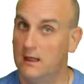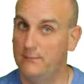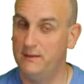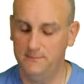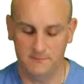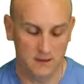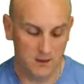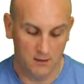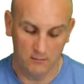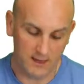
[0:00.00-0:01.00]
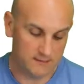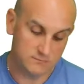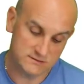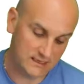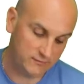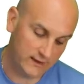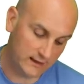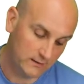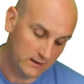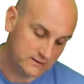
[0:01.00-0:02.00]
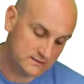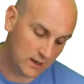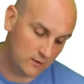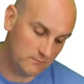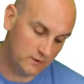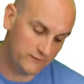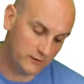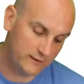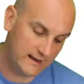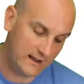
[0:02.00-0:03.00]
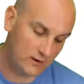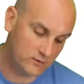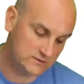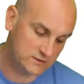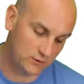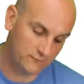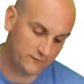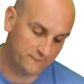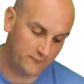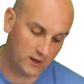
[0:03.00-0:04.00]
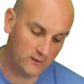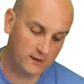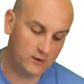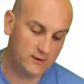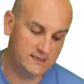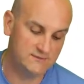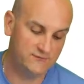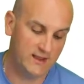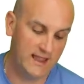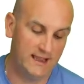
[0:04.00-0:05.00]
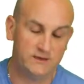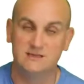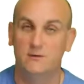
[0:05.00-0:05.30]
Happy? Right, same thing. So moving on now, solve the following equation for x.